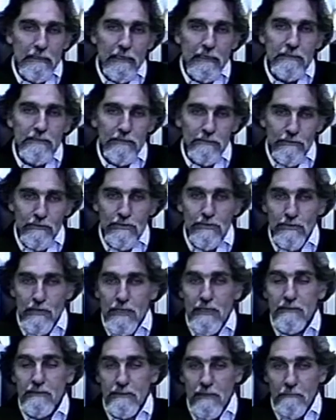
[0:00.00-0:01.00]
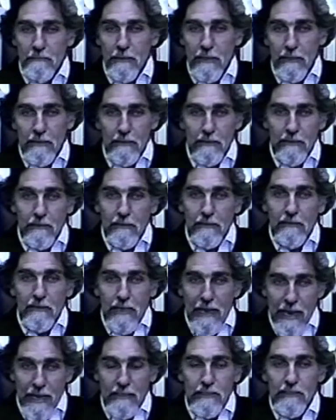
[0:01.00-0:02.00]
Yeah, so for straightness, I mean, I
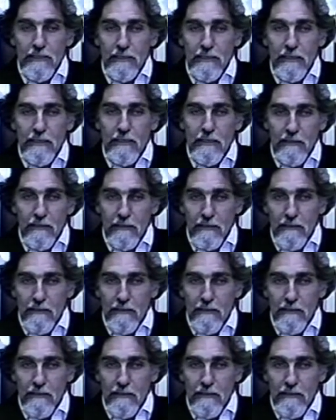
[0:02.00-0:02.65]
actually,